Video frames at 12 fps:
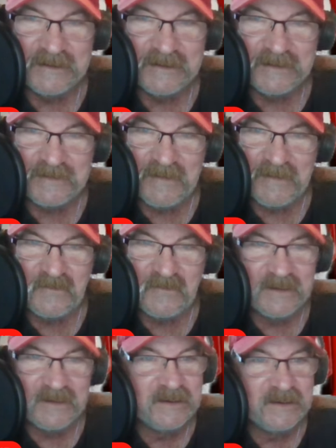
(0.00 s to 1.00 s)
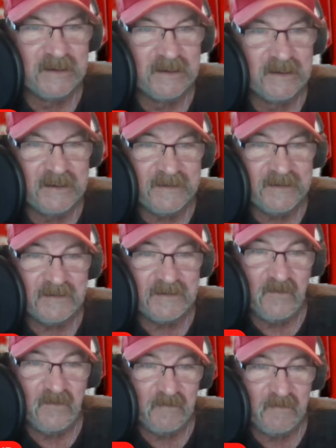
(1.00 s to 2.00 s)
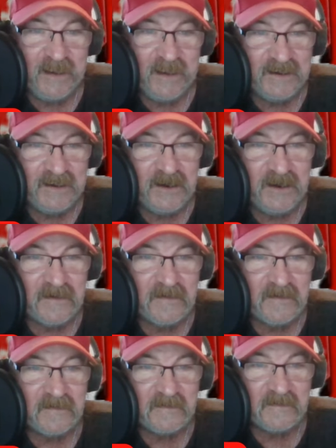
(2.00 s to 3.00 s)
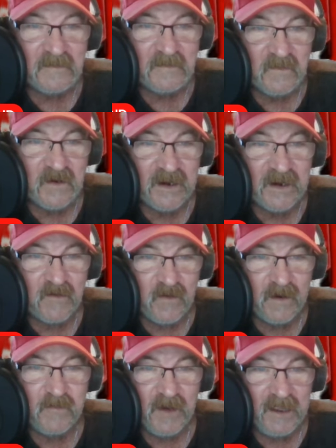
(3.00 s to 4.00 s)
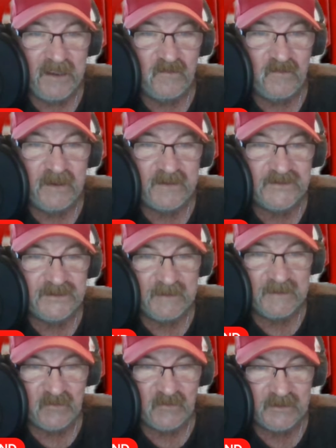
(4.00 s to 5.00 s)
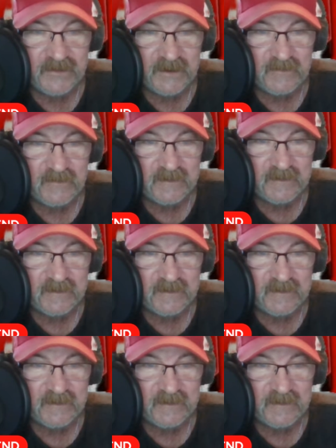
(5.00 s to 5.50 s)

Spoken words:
So, this is going to be a year where we're playing with the chip on our shoulder.